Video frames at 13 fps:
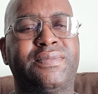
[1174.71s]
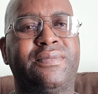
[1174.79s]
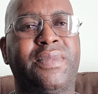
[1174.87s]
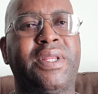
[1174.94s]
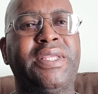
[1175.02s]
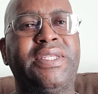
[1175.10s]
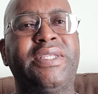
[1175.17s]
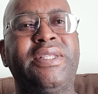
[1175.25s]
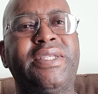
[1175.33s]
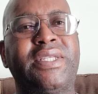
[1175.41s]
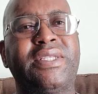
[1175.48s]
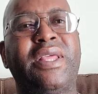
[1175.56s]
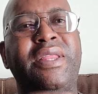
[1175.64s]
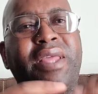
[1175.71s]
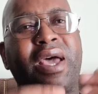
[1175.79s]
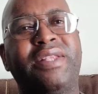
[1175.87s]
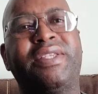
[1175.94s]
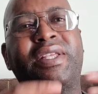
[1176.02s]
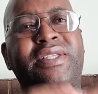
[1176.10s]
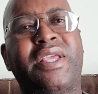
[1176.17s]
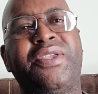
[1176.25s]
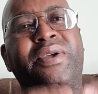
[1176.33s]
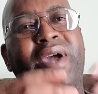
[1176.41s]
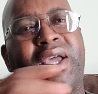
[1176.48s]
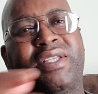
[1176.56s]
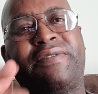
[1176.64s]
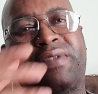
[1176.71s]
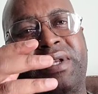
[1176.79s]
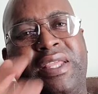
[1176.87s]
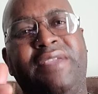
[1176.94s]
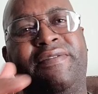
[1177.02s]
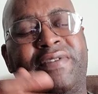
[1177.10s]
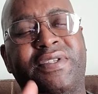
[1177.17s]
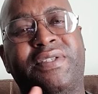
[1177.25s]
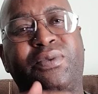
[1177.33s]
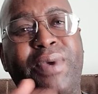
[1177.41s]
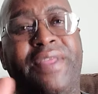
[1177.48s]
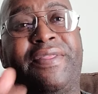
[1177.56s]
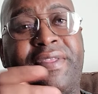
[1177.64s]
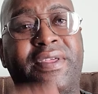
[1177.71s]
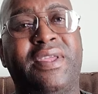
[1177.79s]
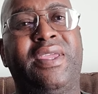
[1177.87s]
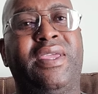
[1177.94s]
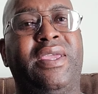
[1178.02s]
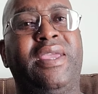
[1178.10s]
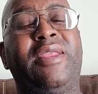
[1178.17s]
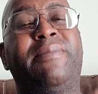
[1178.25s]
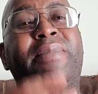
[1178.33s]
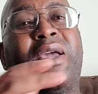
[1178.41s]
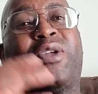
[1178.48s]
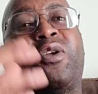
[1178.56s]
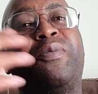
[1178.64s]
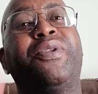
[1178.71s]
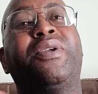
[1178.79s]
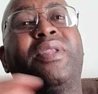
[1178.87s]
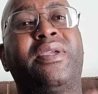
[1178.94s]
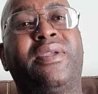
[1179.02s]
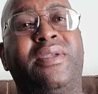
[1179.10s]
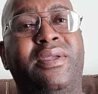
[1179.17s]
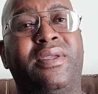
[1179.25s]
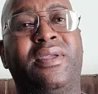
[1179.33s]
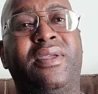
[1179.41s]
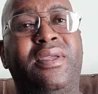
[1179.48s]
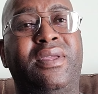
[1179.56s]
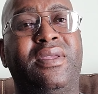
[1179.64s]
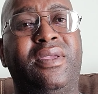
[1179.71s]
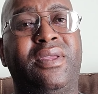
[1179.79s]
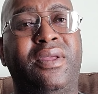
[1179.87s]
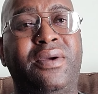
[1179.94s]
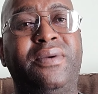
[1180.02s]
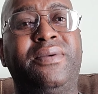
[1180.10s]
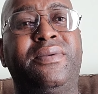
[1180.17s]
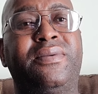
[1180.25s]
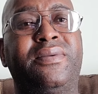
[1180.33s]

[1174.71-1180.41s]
But this is the nonsense that you guys have to leave us with in the black community. You know?